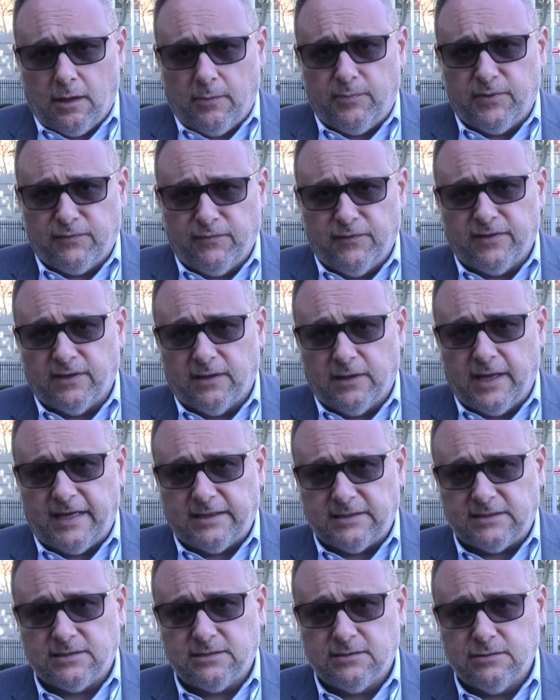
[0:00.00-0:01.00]
between the
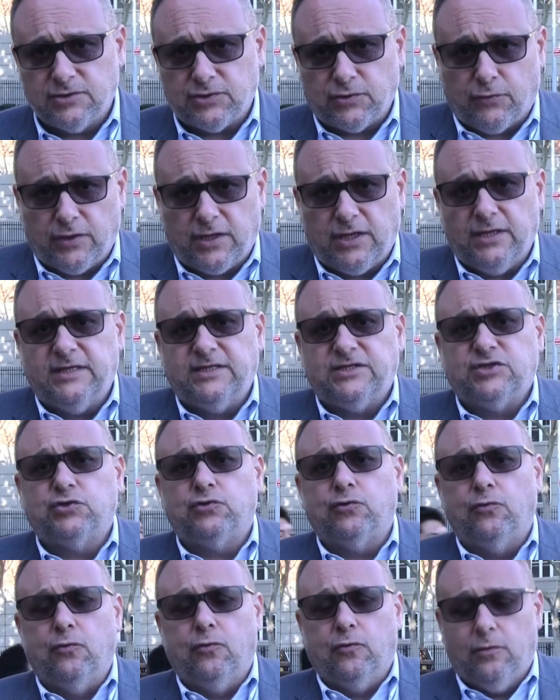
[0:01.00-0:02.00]
lands. So he needs
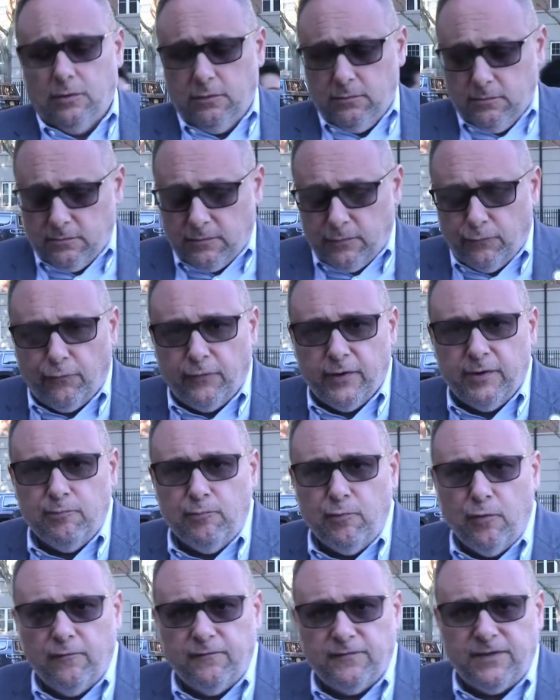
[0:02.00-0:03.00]
to
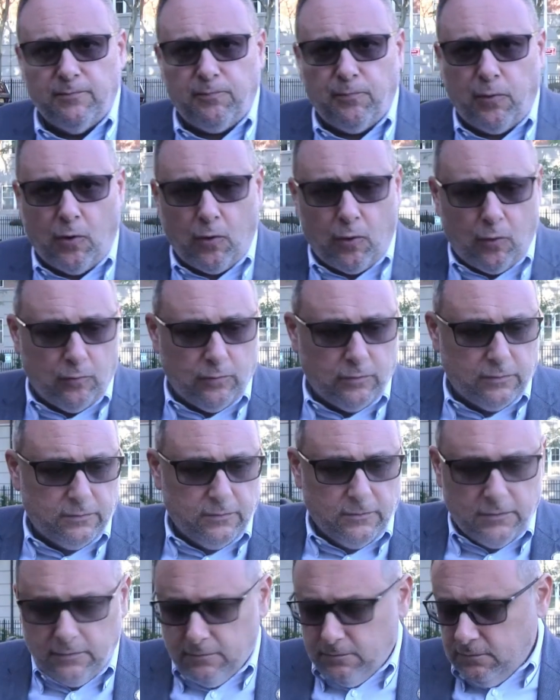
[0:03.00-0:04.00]
remove the pole
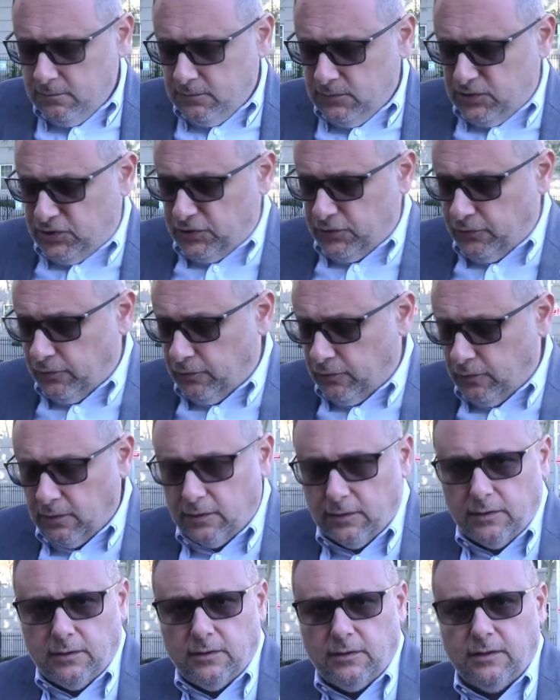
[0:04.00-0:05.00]
to
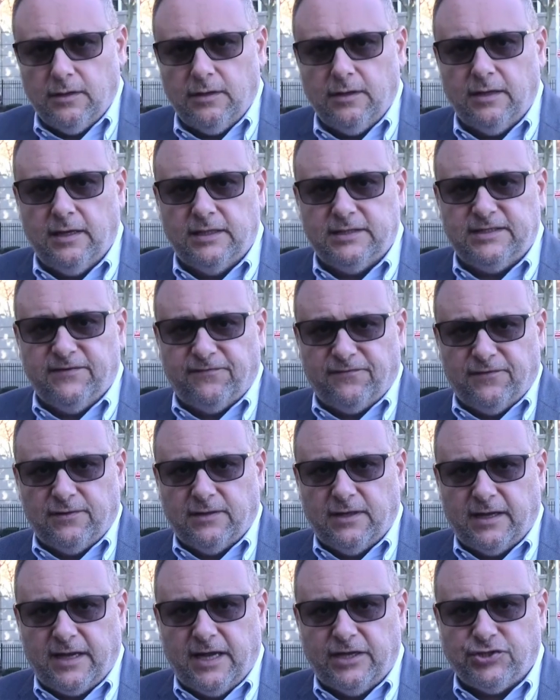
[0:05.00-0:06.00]
a different
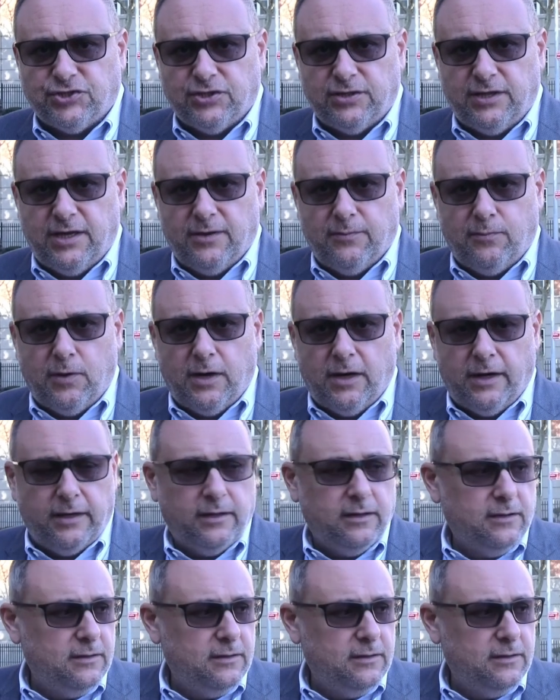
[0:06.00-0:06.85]
location nearby.